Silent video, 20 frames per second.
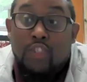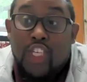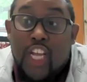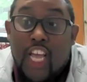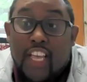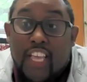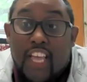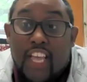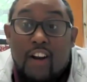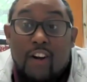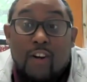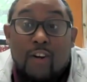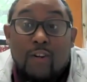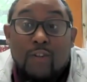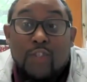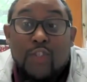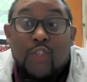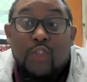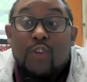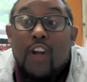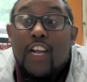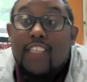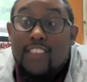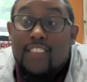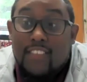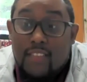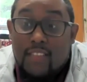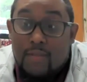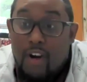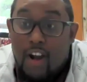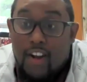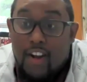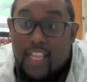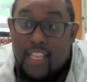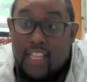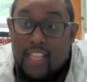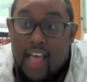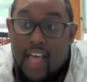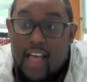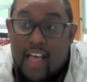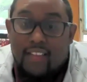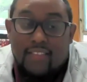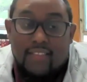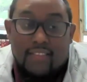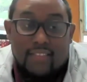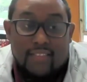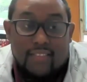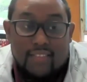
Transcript: through check-in or go straight to the parking lot?